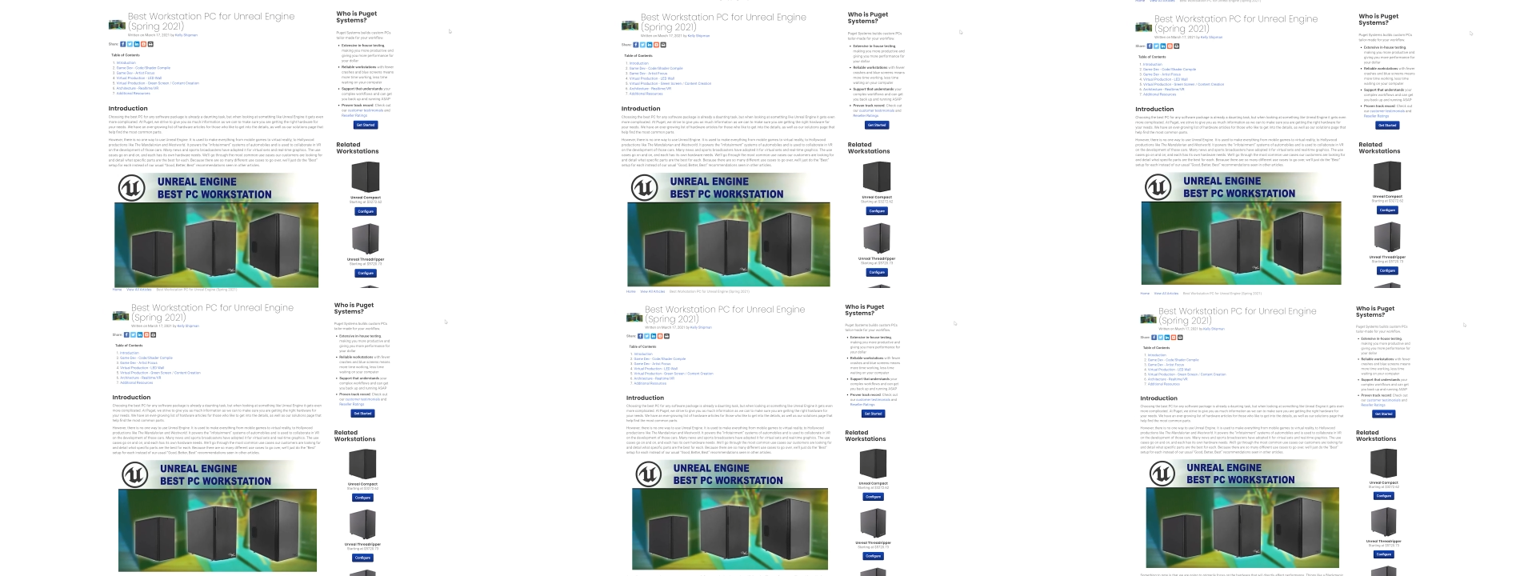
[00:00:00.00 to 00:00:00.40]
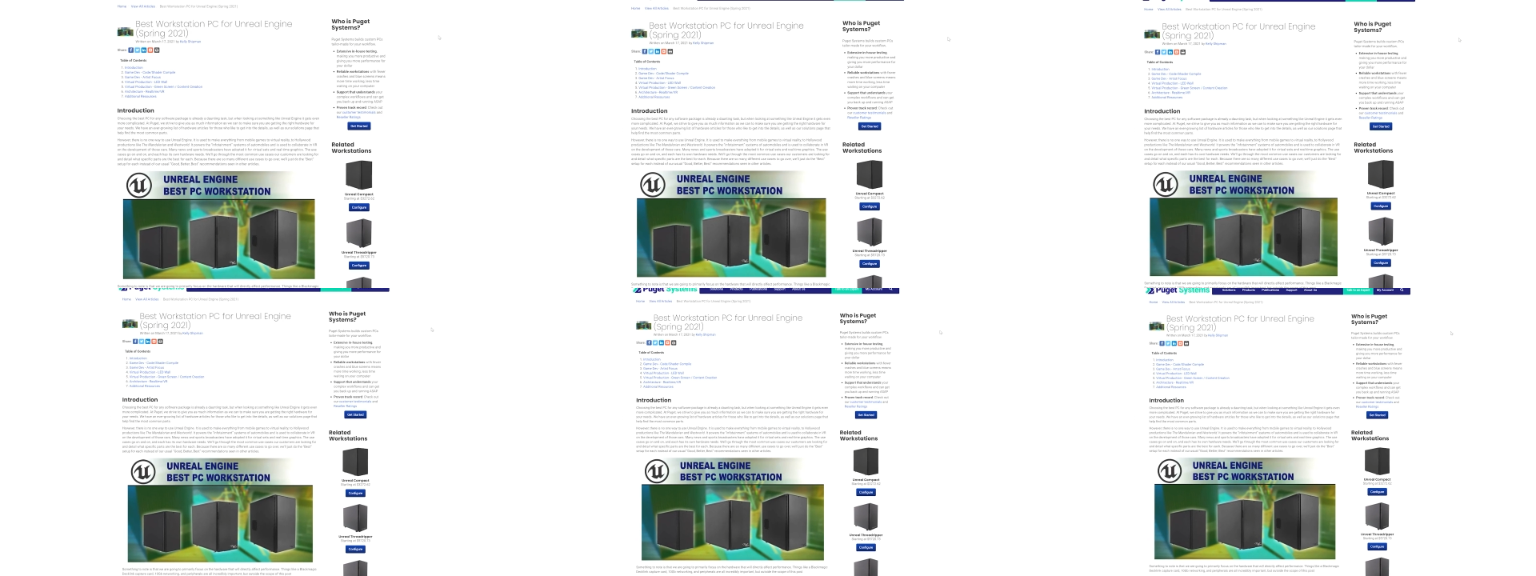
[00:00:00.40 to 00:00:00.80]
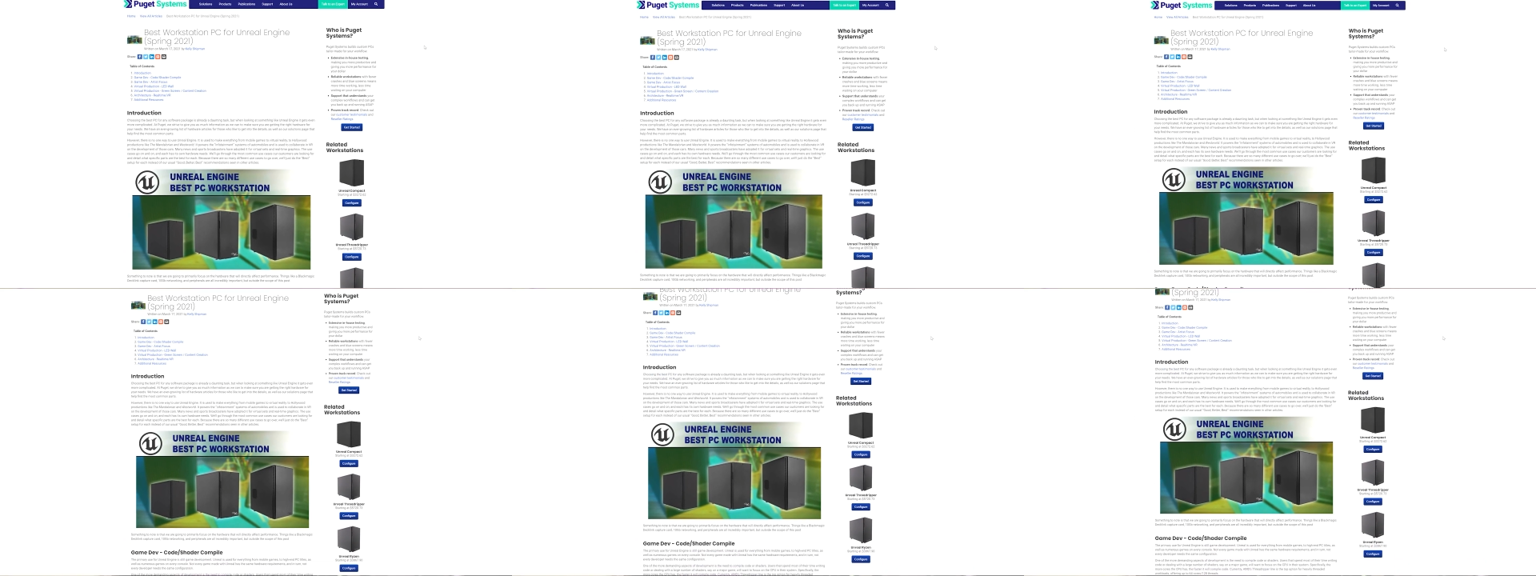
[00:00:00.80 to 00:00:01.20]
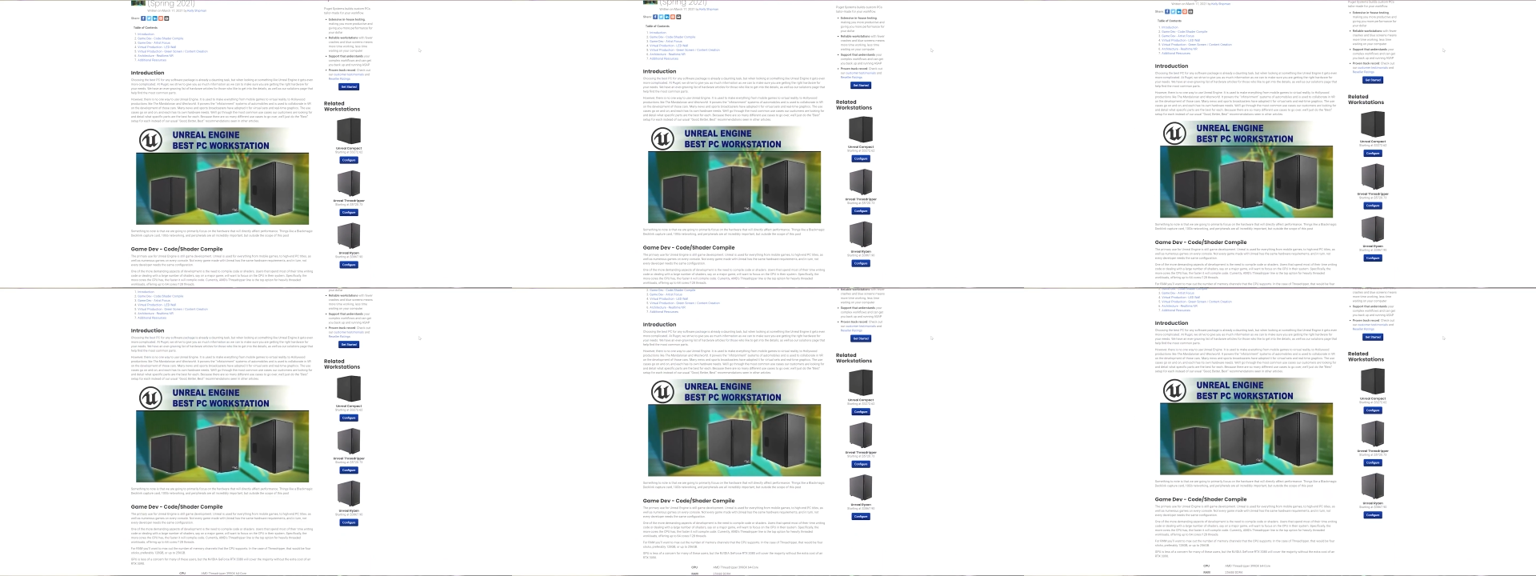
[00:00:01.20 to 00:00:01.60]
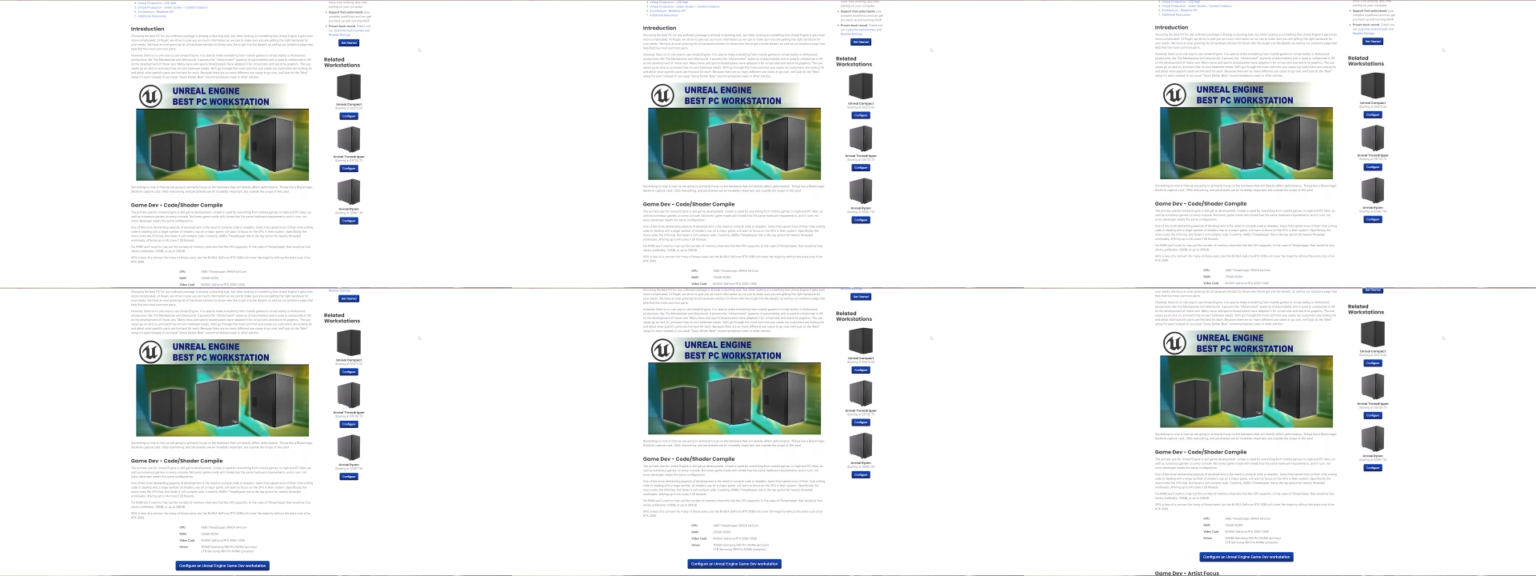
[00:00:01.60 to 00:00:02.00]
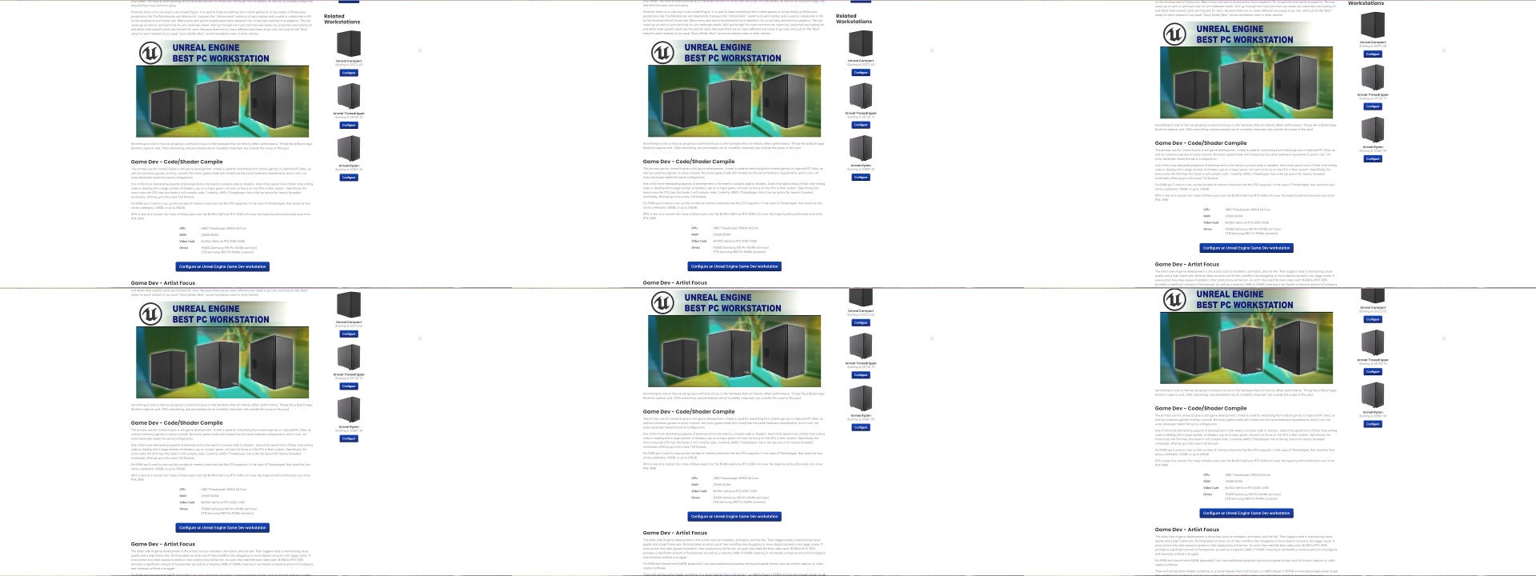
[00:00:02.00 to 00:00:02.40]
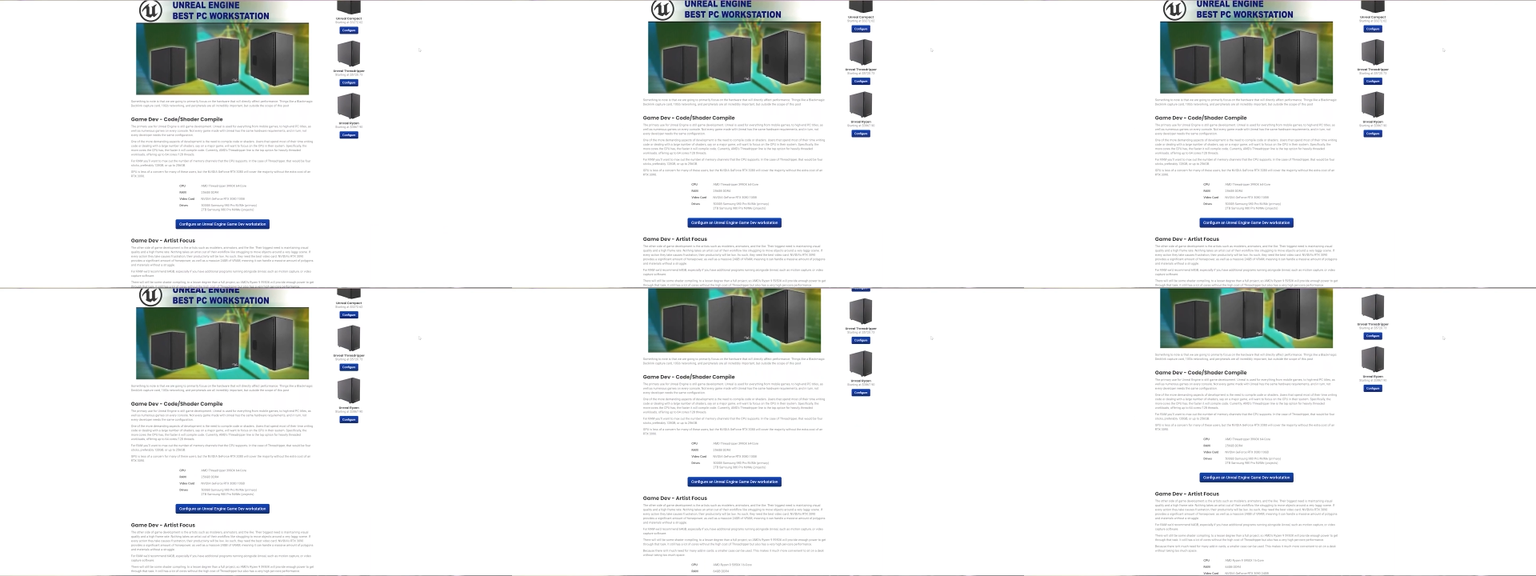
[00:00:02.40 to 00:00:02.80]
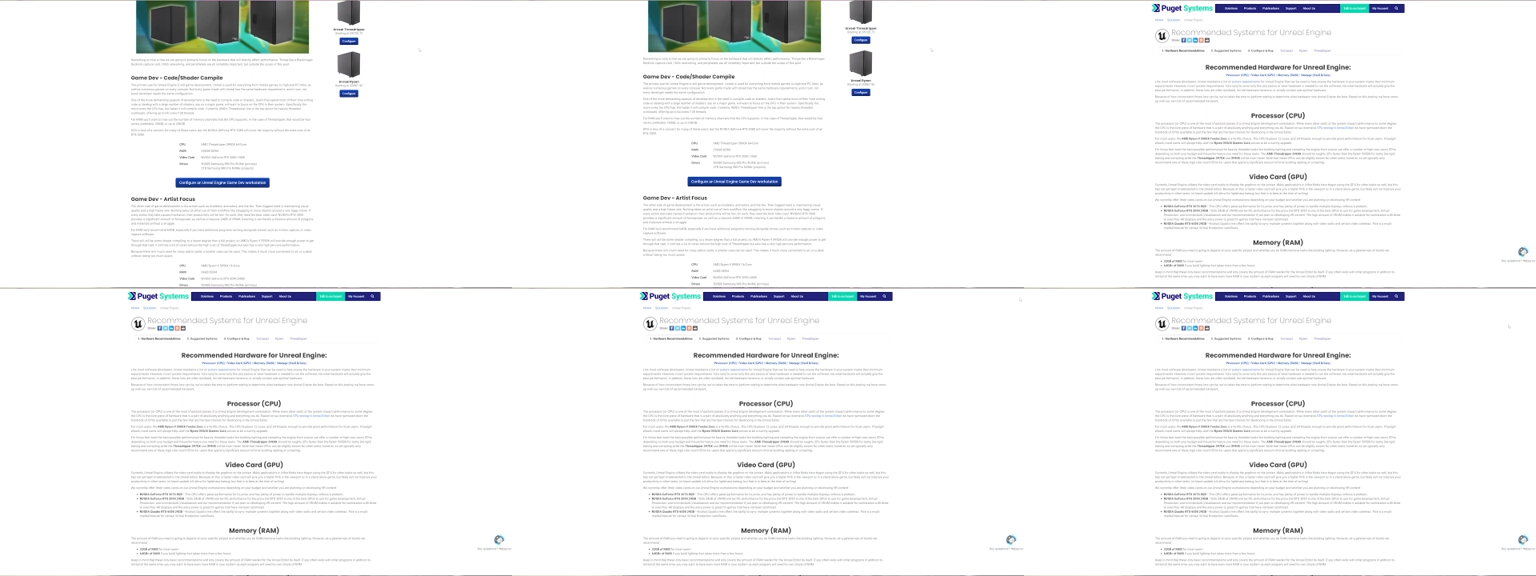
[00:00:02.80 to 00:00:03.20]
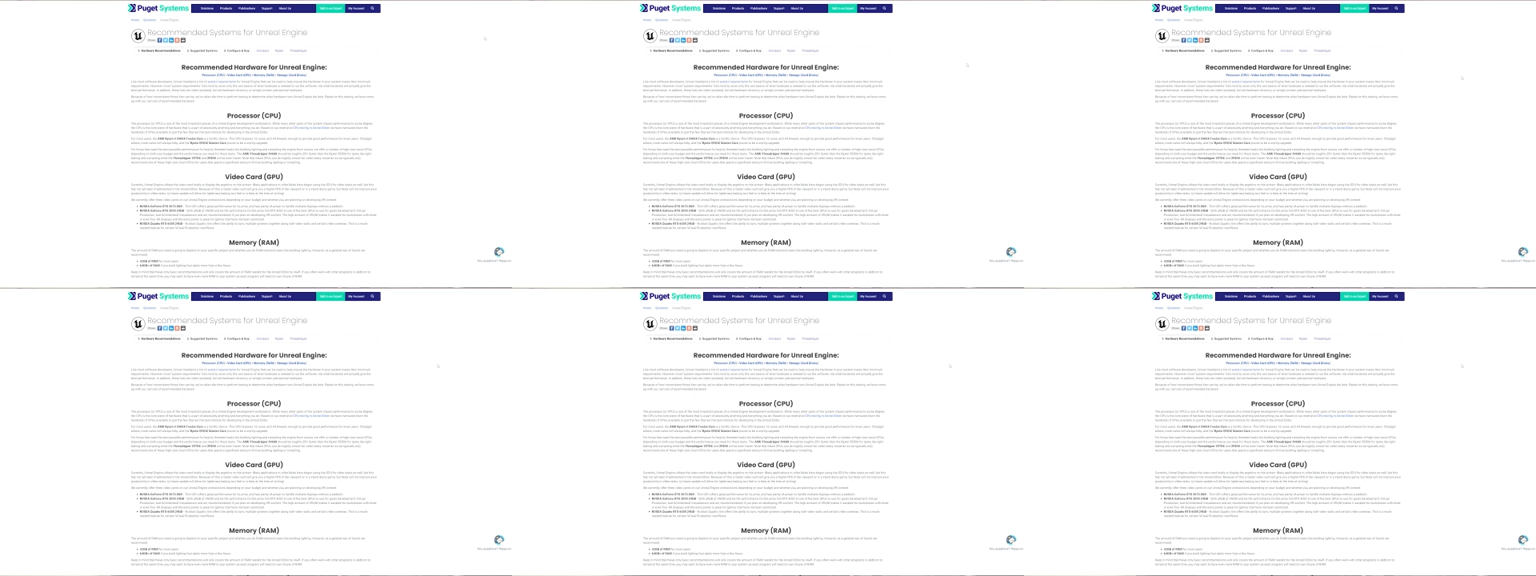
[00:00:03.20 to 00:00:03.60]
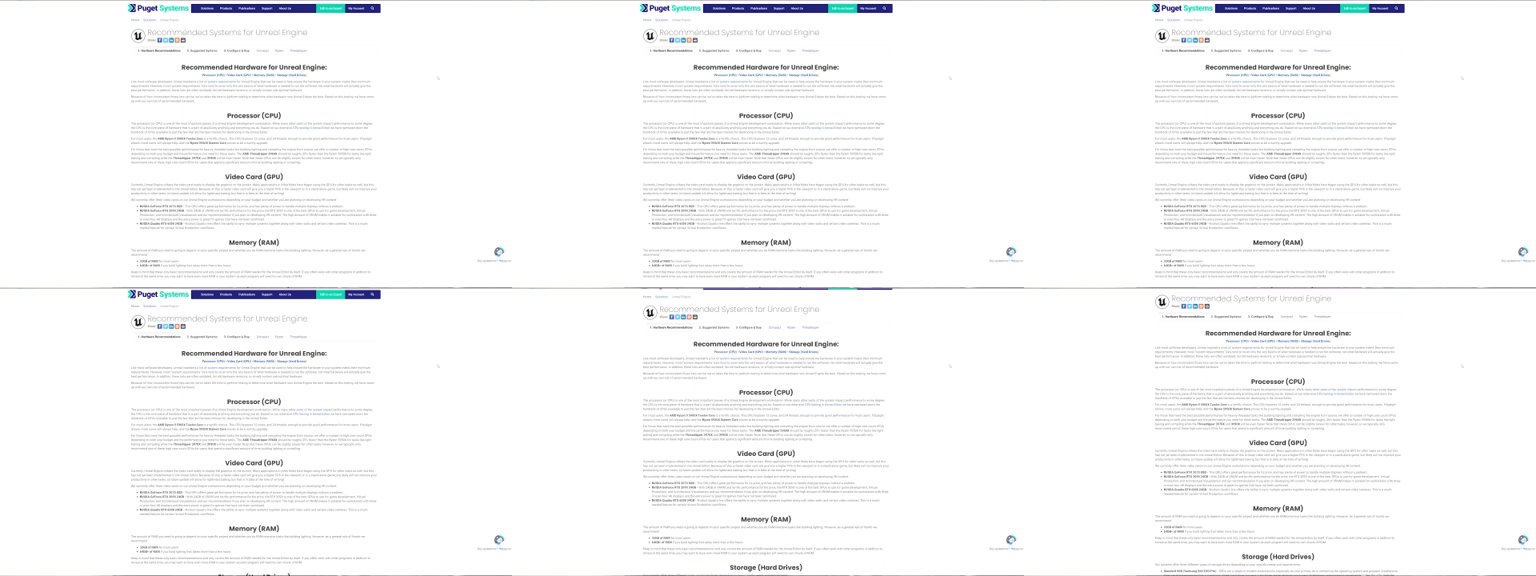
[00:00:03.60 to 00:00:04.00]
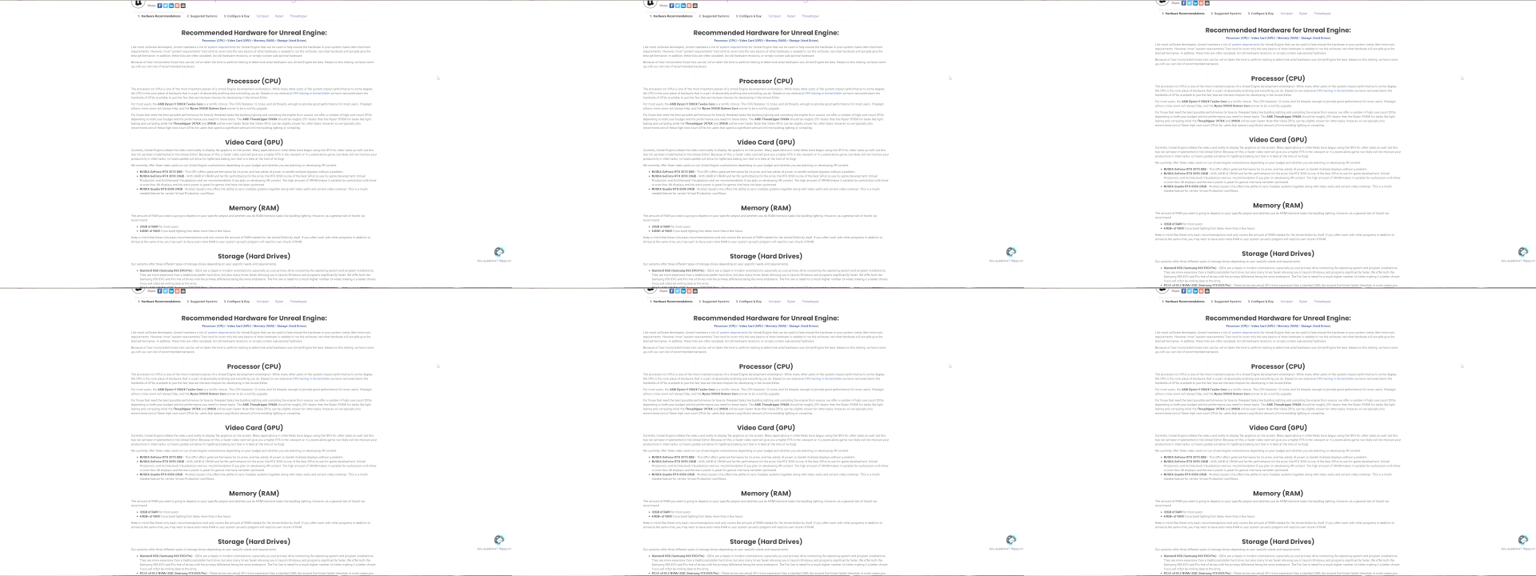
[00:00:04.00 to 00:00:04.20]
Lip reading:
No face is visible, so there are no lips to read.